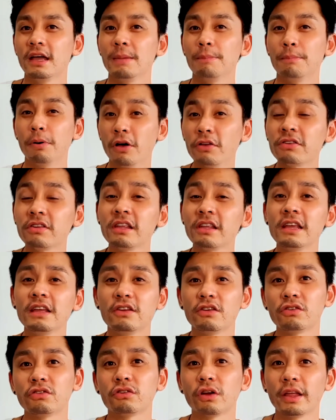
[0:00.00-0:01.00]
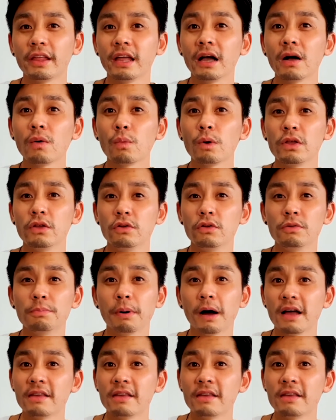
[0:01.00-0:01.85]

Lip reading: Personally, in Australia, we use buyer's